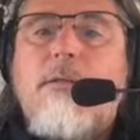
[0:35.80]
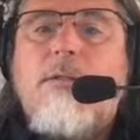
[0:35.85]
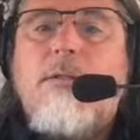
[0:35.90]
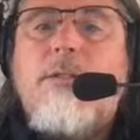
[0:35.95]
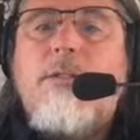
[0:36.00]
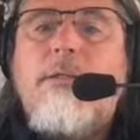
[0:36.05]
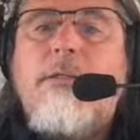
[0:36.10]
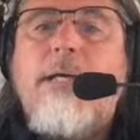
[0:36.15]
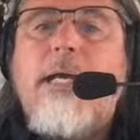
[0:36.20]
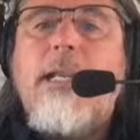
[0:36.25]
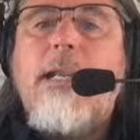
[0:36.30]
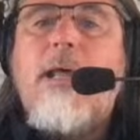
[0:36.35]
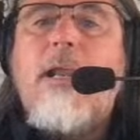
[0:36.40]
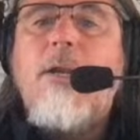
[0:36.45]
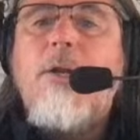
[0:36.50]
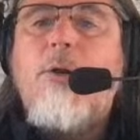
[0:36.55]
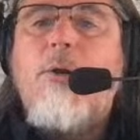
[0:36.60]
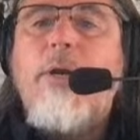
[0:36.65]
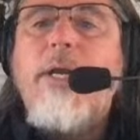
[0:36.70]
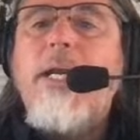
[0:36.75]
Still got a lot
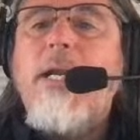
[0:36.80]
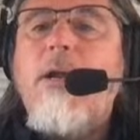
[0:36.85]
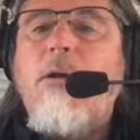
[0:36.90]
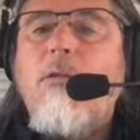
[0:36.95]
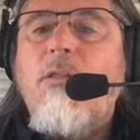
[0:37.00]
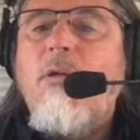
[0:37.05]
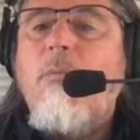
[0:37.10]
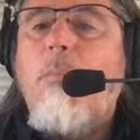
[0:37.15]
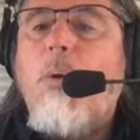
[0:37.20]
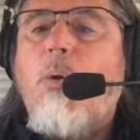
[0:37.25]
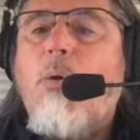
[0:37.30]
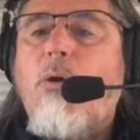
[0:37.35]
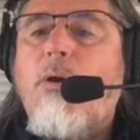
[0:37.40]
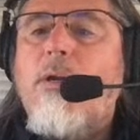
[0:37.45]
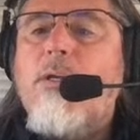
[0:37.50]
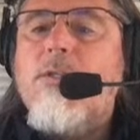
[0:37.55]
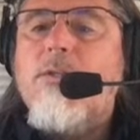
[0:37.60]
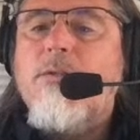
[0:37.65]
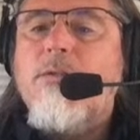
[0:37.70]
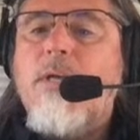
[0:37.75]
of green on the
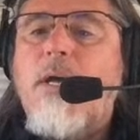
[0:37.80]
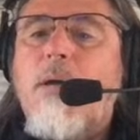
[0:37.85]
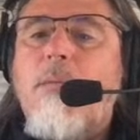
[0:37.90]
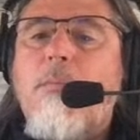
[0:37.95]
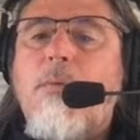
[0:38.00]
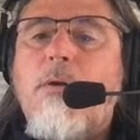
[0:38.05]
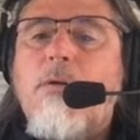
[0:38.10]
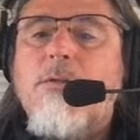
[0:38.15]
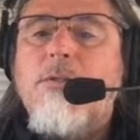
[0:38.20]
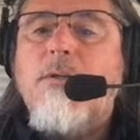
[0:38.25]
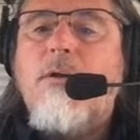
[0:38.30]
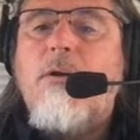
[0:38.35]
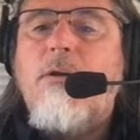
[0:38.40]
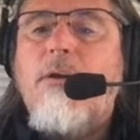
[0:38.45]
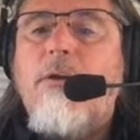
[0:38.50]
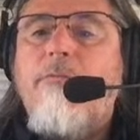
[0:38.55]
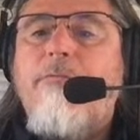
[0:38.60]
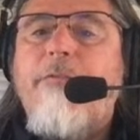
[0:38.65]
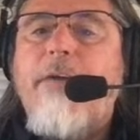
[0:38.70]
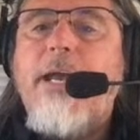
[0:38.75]
board. Some are starting
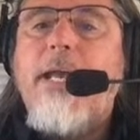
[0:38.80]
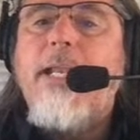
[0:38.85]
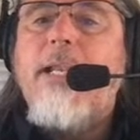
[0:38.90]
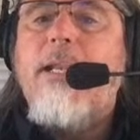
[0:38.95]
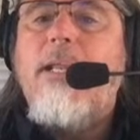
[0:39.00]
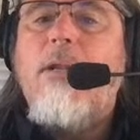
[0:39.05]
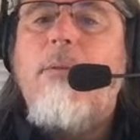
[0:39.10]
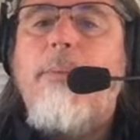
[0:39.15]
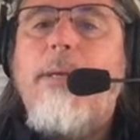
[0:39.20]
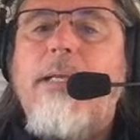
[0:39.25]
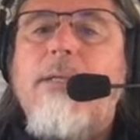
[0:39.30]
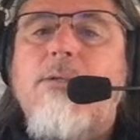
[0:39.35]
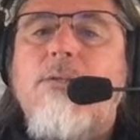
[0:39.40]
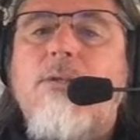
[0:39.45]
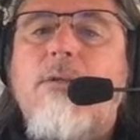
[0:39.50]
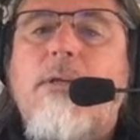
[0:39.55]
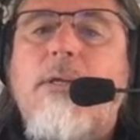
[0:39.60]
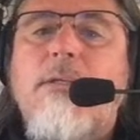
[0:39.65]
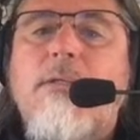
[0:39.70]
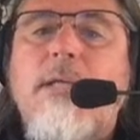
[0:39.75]
to fade a little bit,
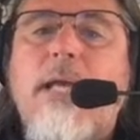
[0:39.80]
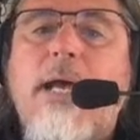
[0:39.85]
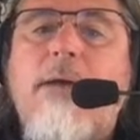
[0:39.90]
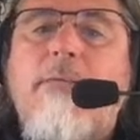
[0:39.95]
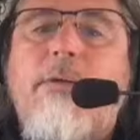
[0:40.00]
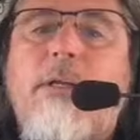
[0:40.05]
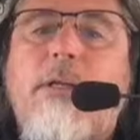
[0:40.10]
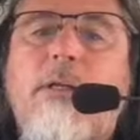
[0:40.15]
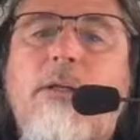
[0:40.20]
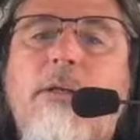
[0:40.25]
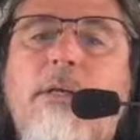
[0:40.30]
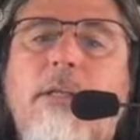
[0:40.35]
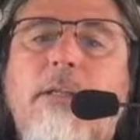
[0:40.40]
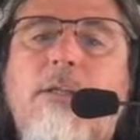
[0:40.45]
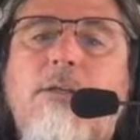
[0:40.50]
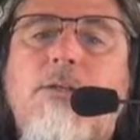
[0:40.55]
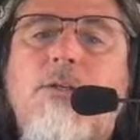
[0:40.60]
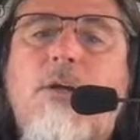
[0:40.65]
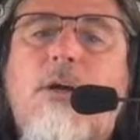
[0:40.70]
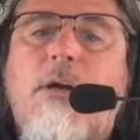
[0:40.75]
so let's have a look at the
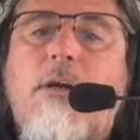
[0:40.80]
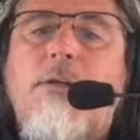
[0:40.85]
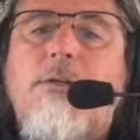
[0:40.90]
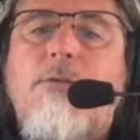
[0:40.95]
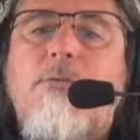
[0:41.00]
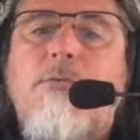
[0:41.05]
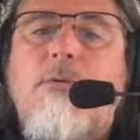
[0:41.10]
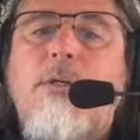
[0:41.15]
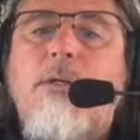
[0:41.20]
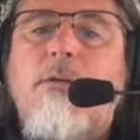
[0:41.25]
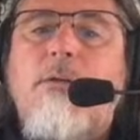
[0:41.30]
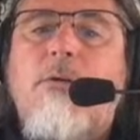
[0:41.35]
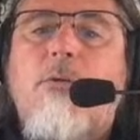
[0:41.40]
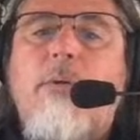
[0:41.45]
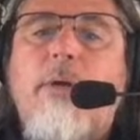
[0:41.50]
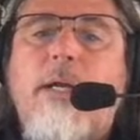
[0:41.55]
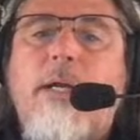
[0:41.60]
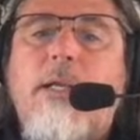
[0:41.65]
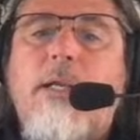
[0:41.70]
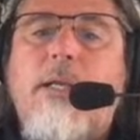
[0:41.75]
charts real
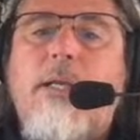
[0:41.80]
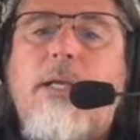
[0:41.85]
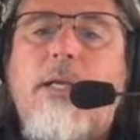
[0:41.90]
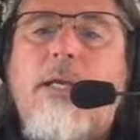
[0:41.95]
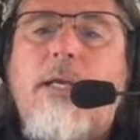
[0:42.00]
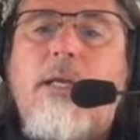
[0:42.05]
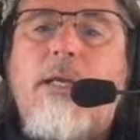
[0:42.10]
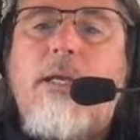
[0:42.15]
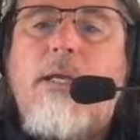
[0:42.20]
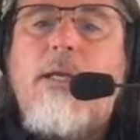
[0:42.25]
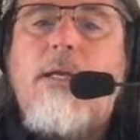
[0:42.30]
quickly.